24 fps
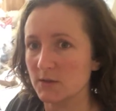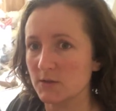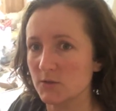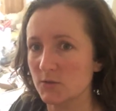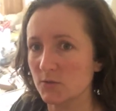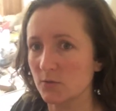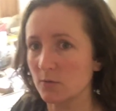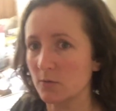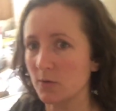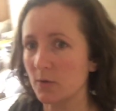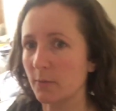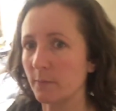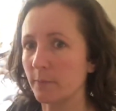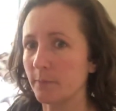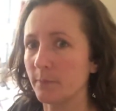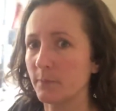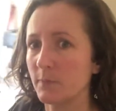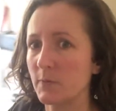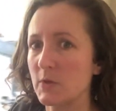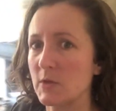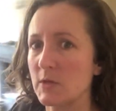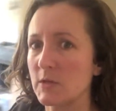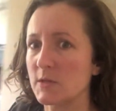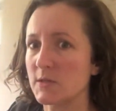a storeroom.
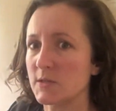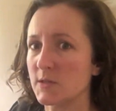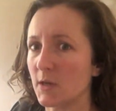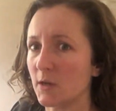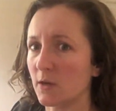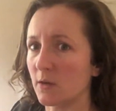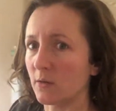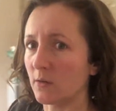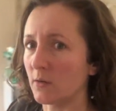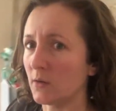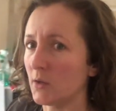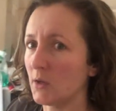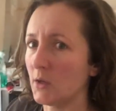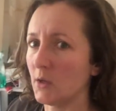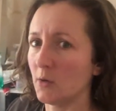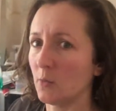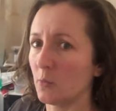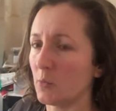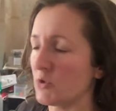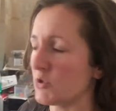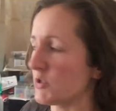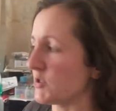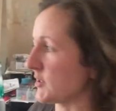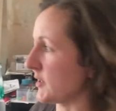So
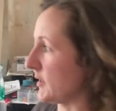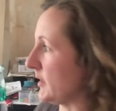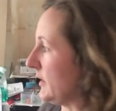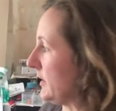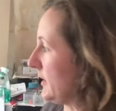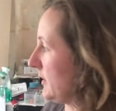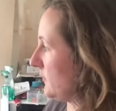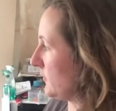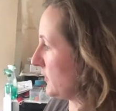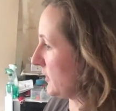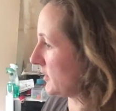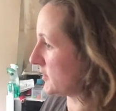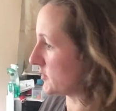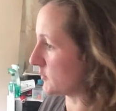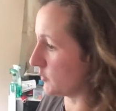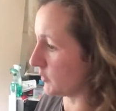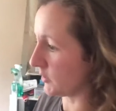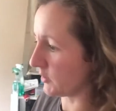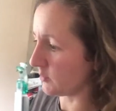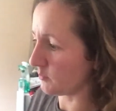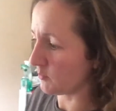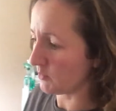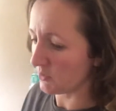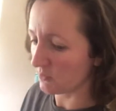we're just going to leave this. We're
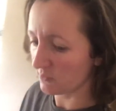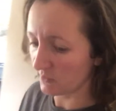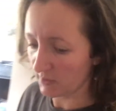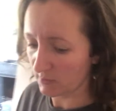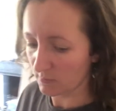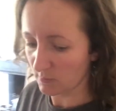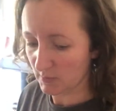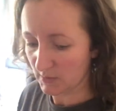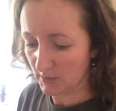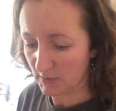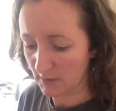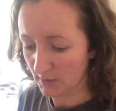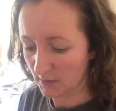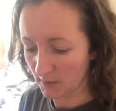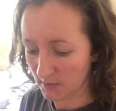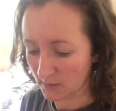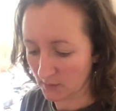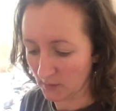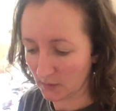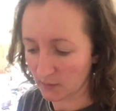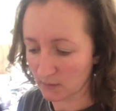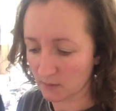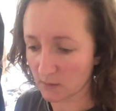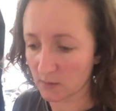going to move in with it like
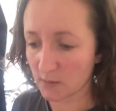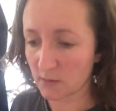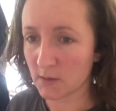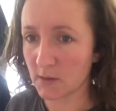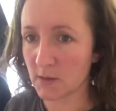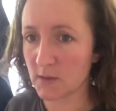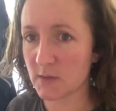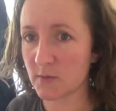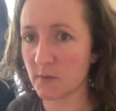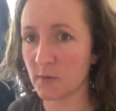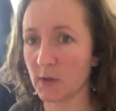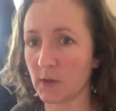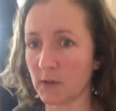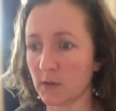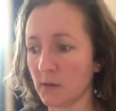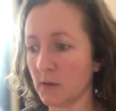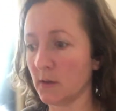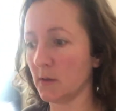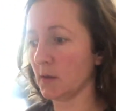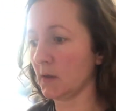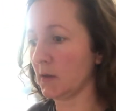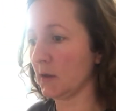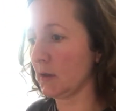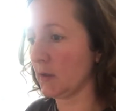that. That's fine.
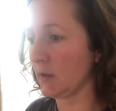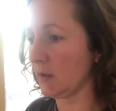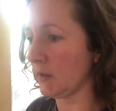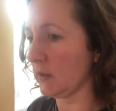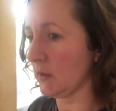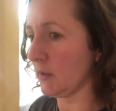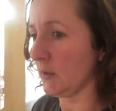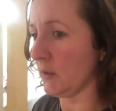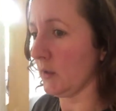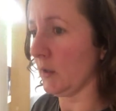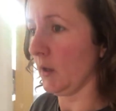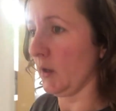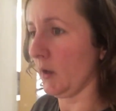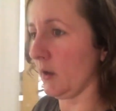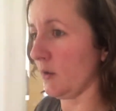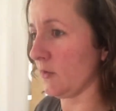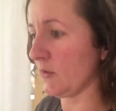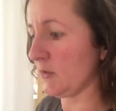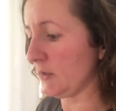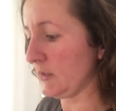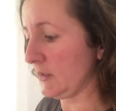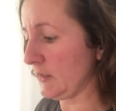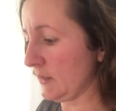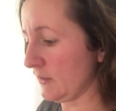
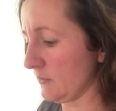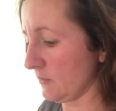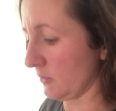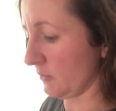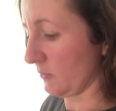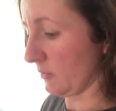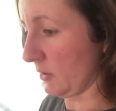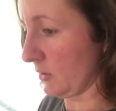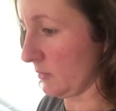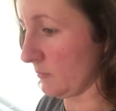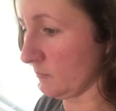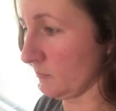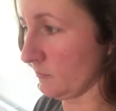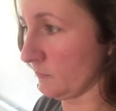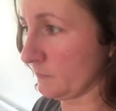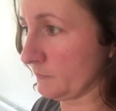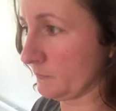The living room